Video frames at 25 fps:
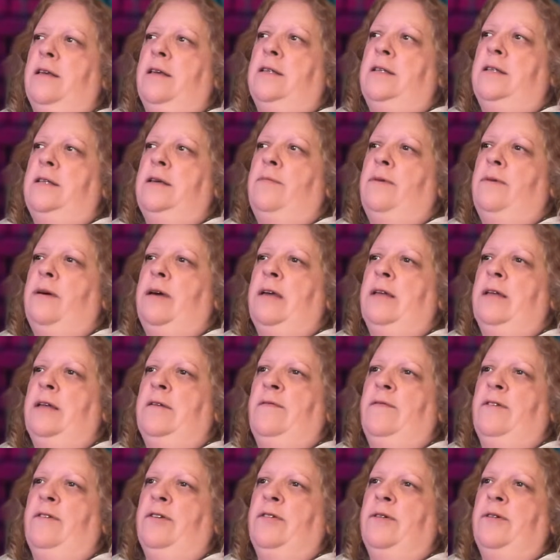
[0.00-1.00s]
somebody,
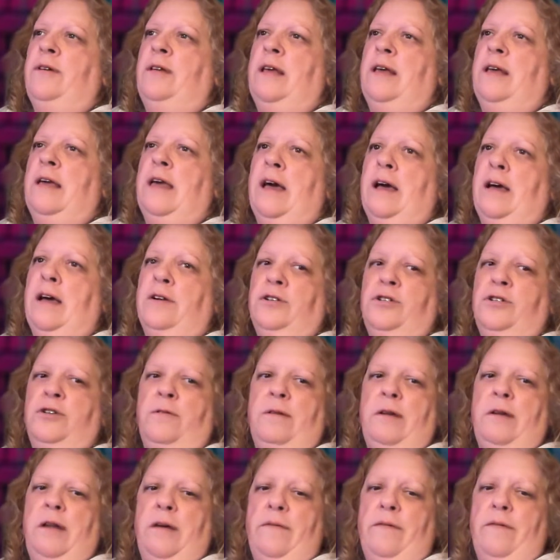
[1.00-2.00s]
if you're doing the cash or
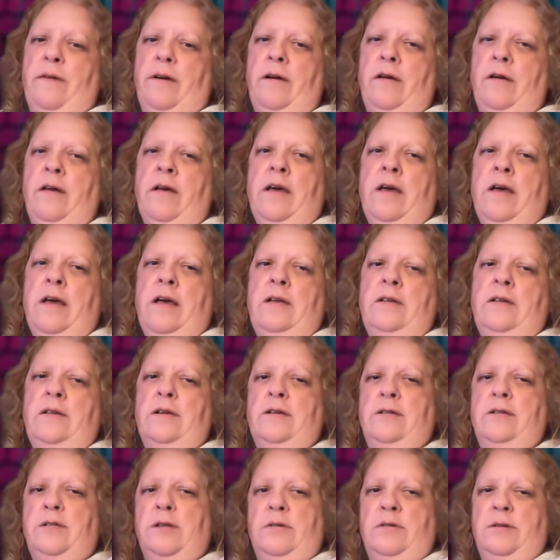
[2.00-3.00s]
whatever, it's
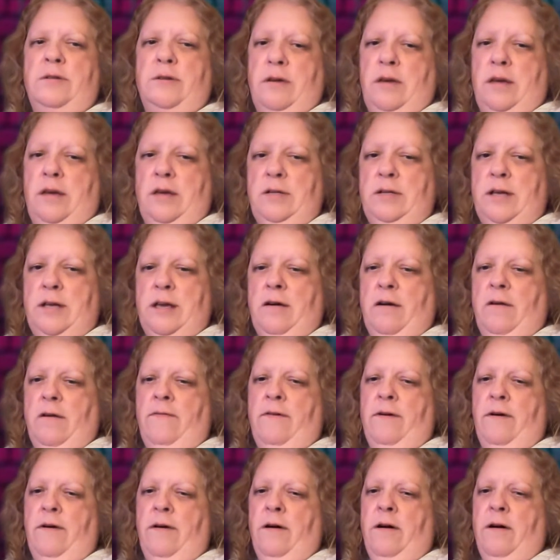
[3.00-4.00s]
like, so can you take
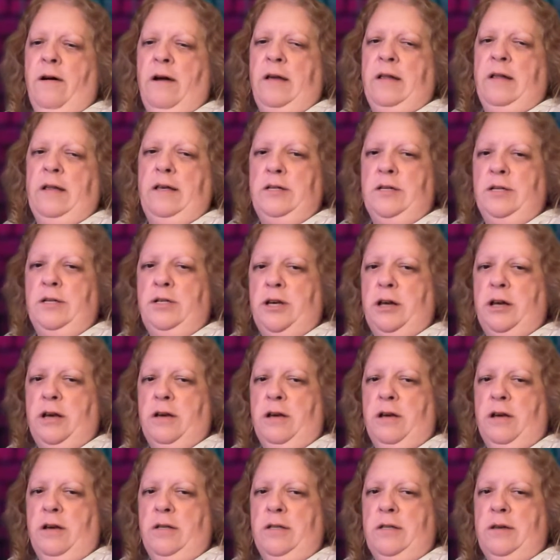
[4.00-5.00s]
over? I need to check
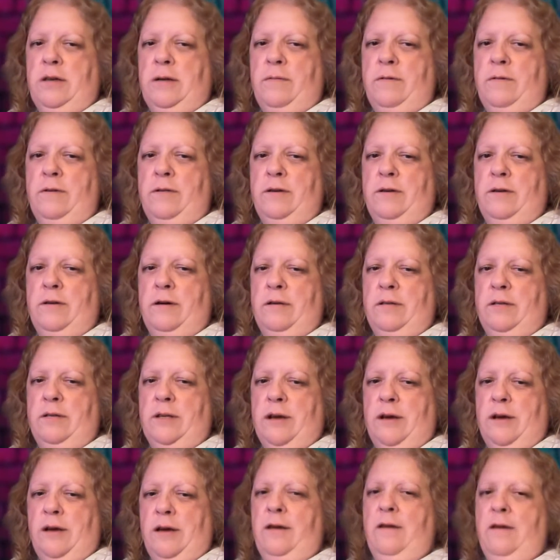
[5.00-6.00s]
on so and so
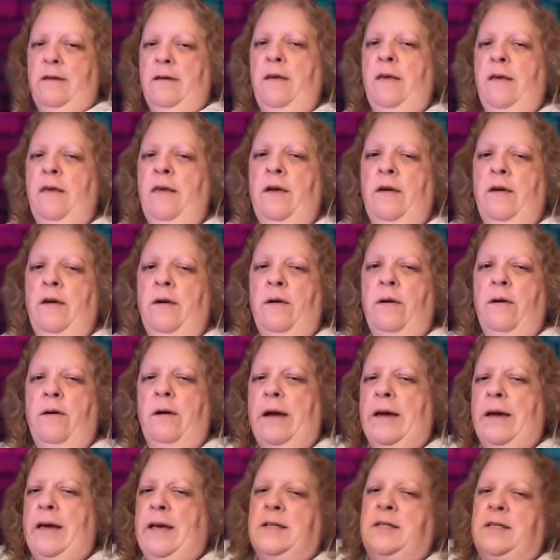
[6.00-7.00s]
outside. Or
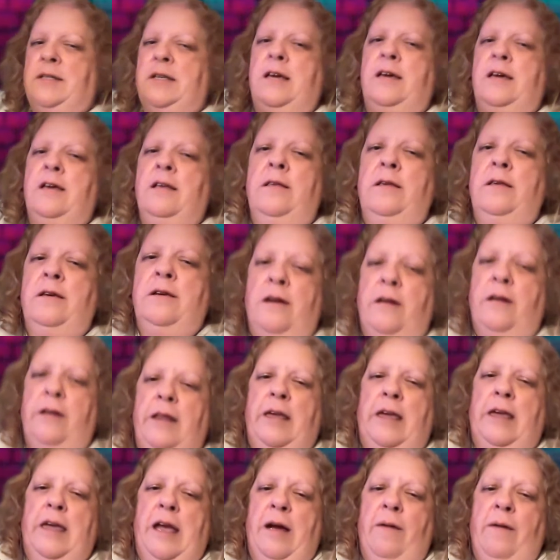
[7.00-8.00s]
I guess they could look on the
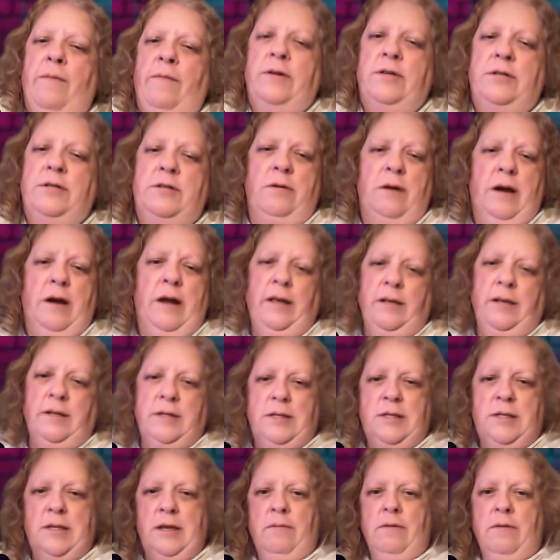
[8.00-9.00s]
cameras, right?
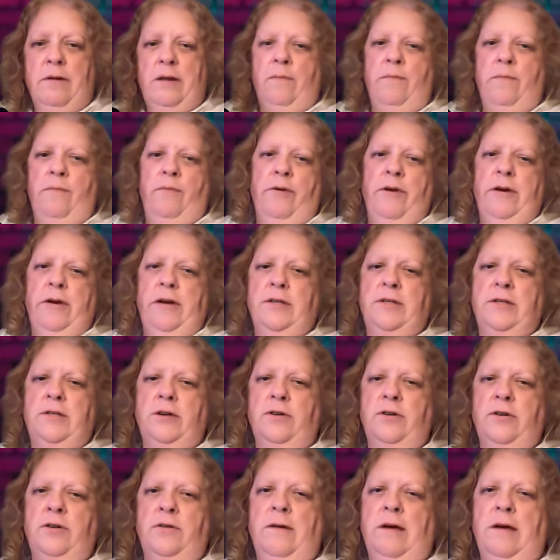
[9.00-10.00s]
See what the employees are
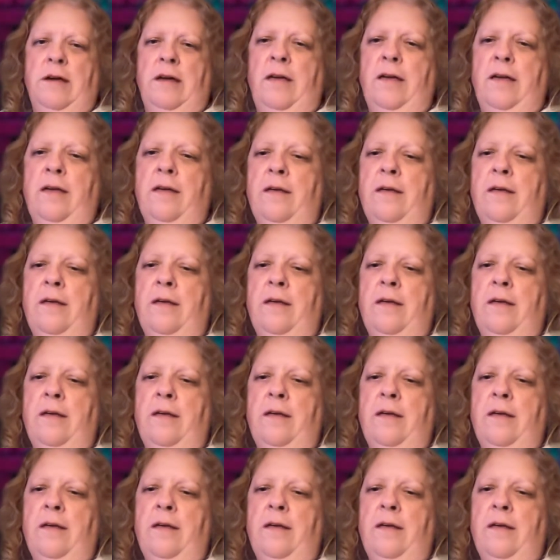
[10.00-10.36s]
doing.